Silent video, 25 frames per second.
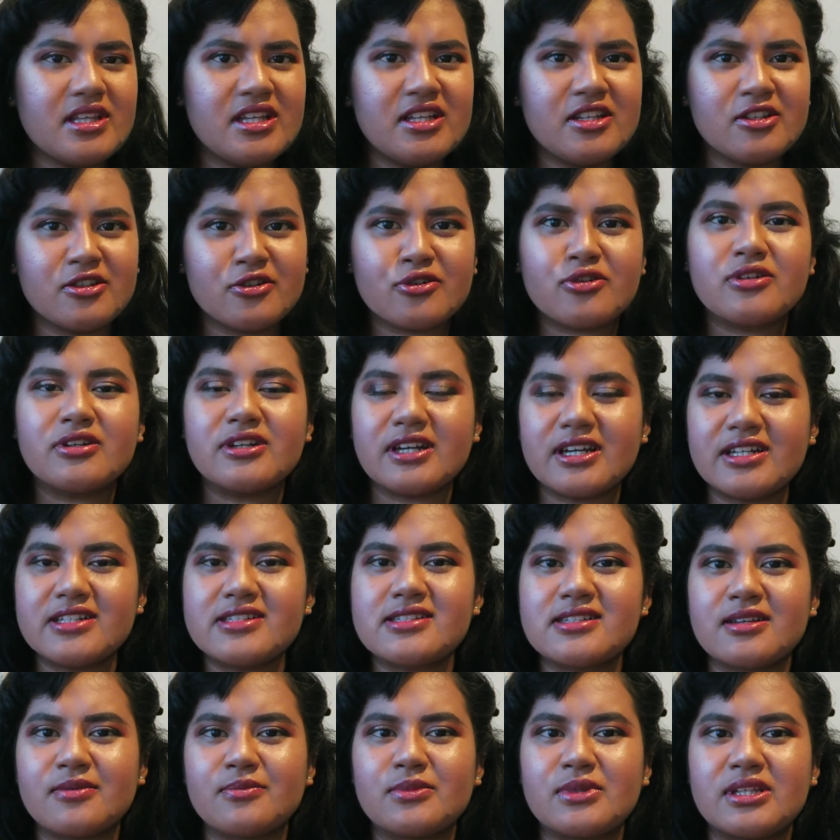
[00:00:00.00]
and create
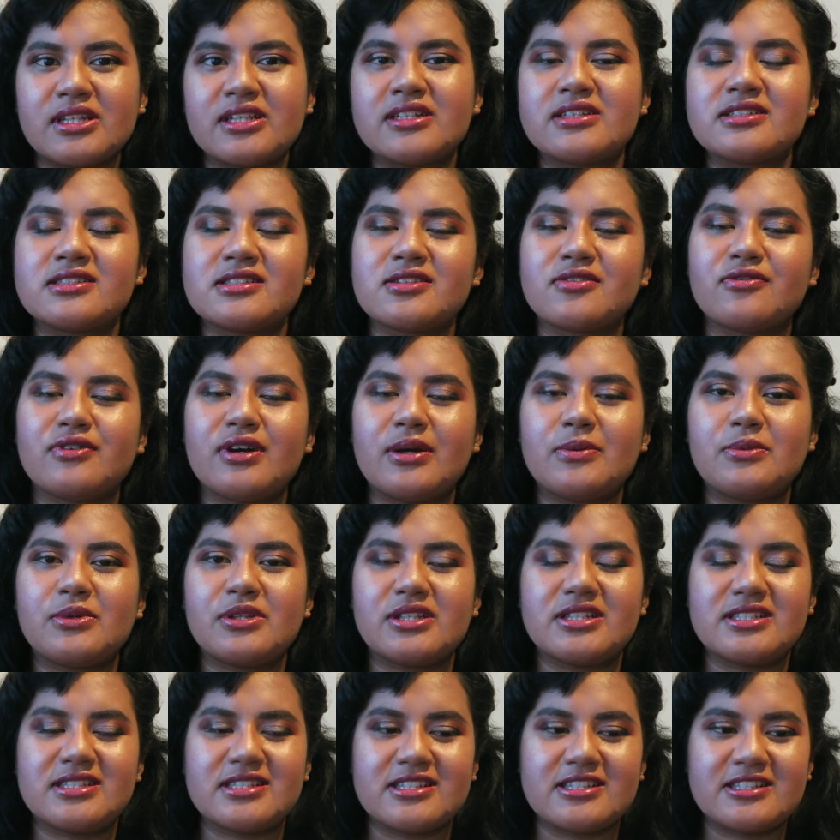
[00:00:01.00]
something as
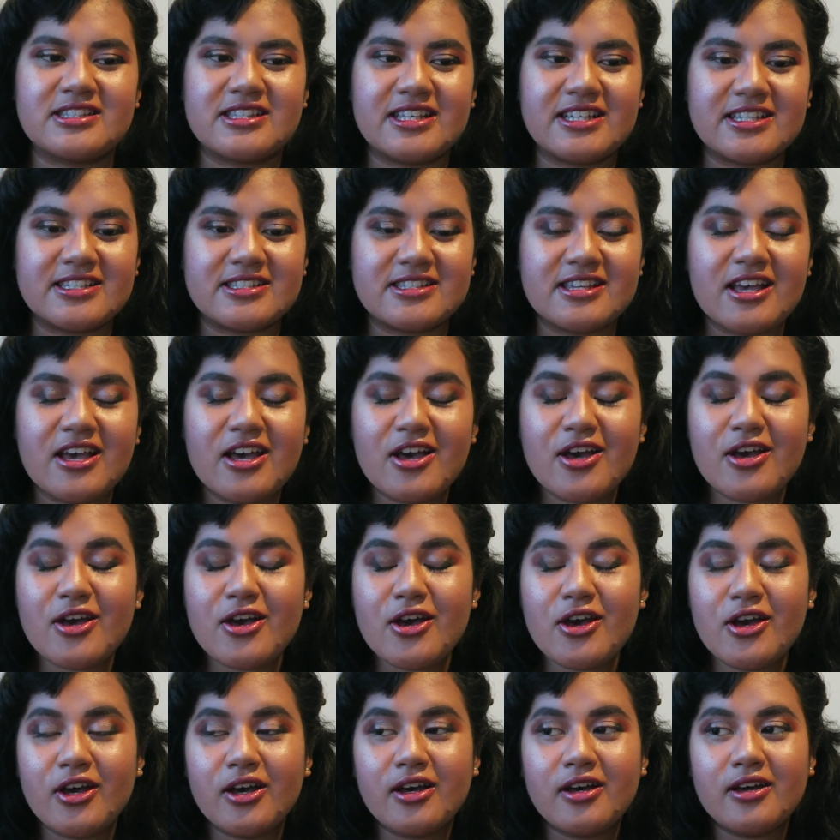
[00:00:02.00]
fabulous as this.
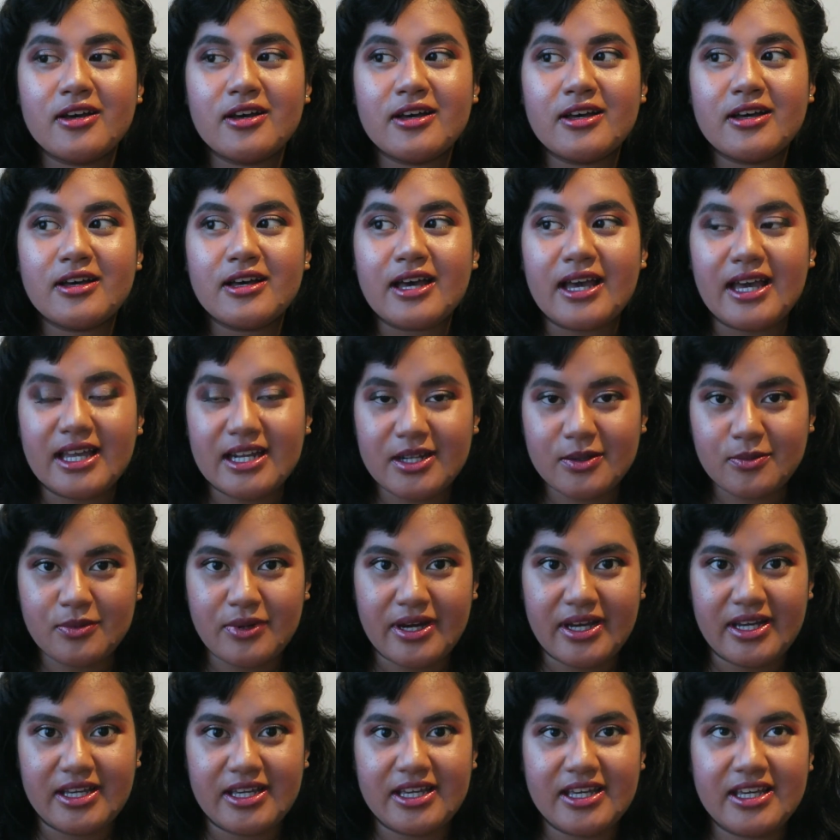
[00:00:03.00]

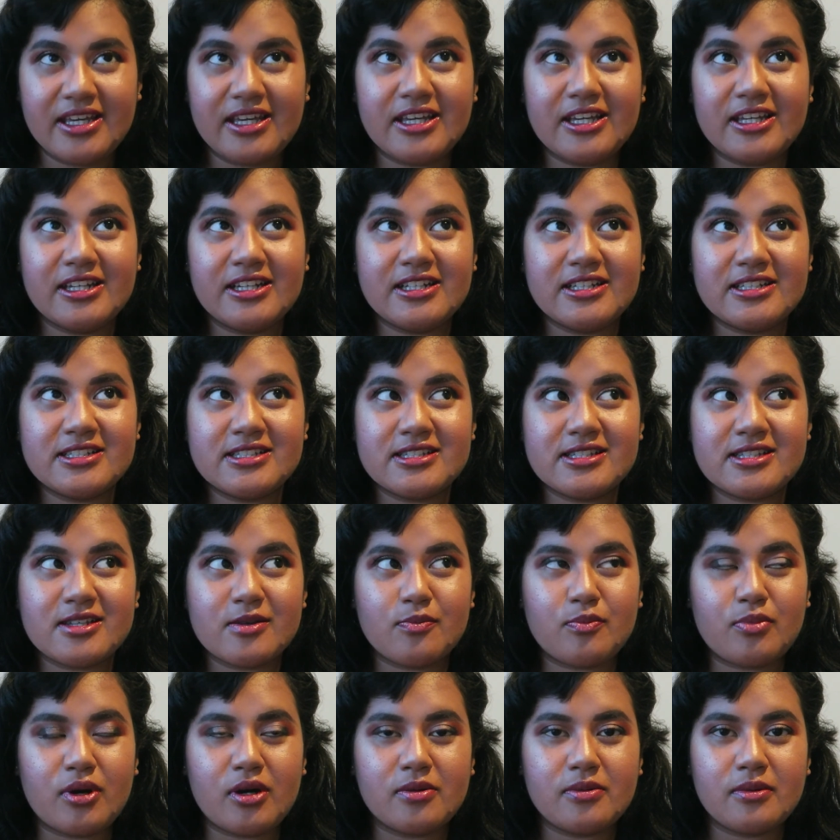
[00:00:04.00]
Anyway, it is
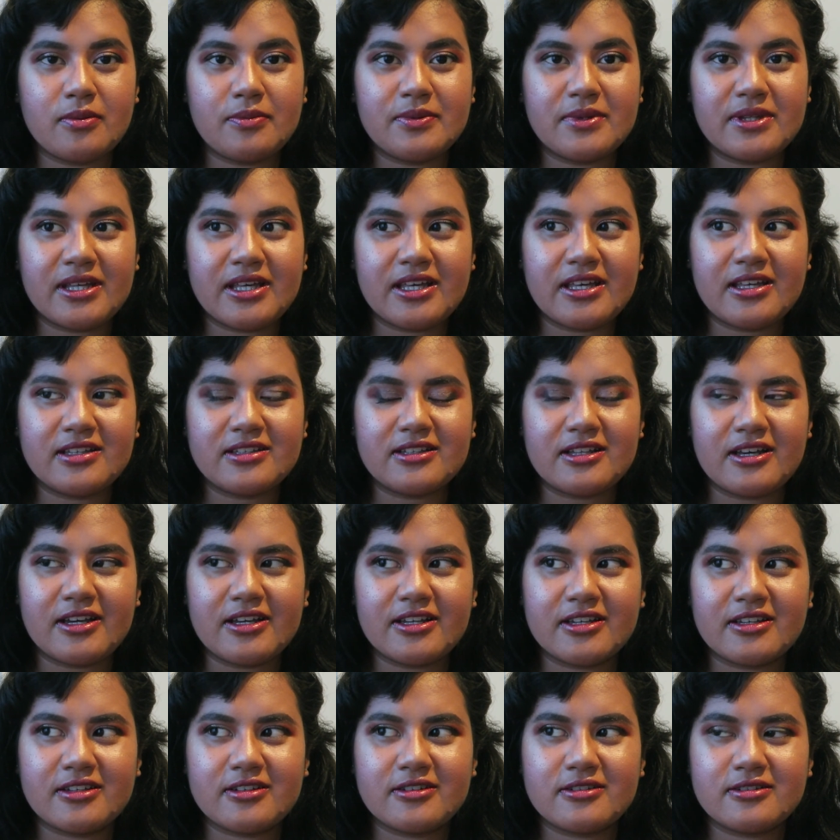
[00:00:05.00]
probably
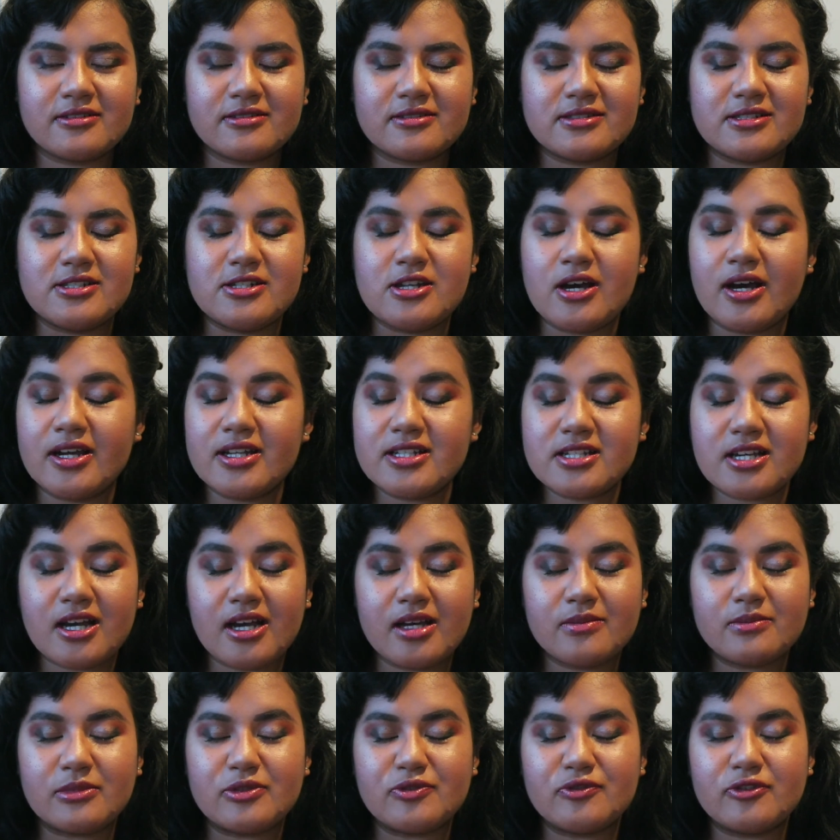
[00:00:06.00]
like
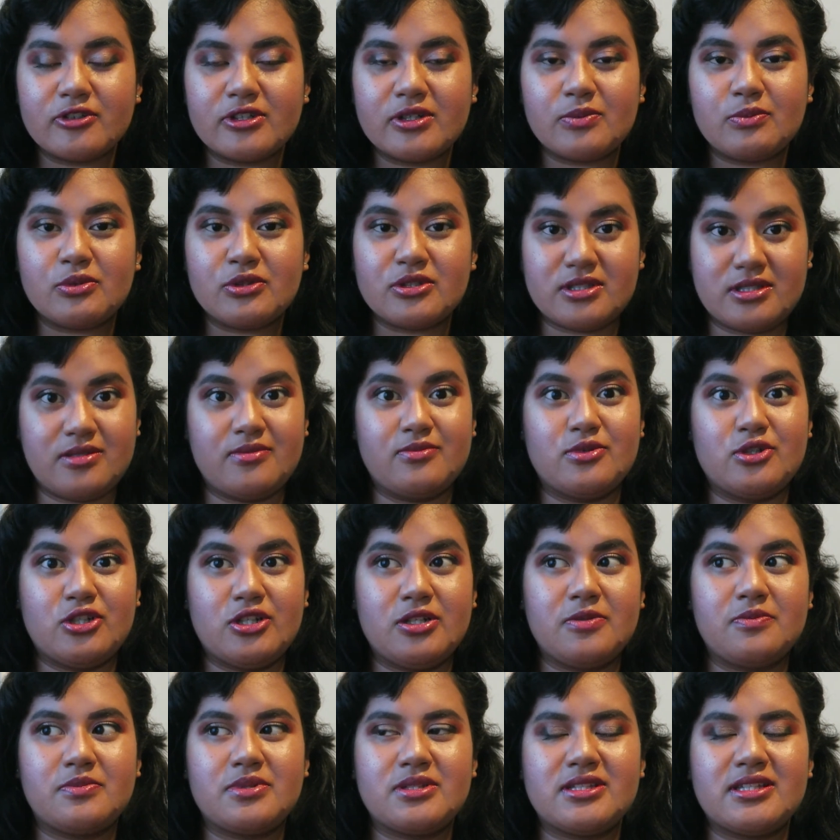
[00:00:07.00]
nighttime. I've already put some
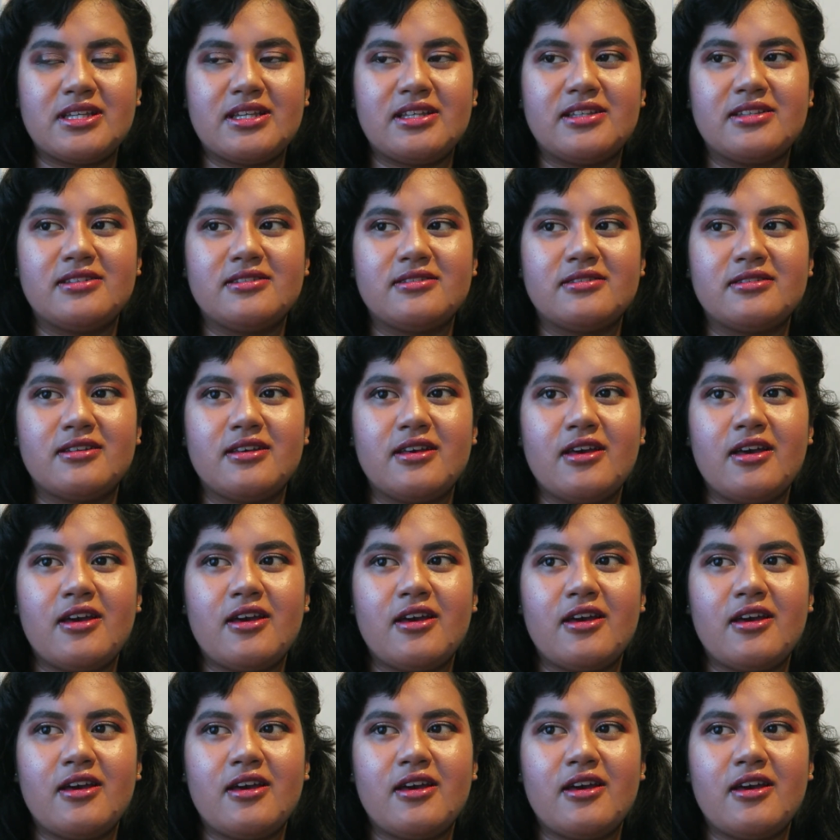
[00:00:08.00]
chips in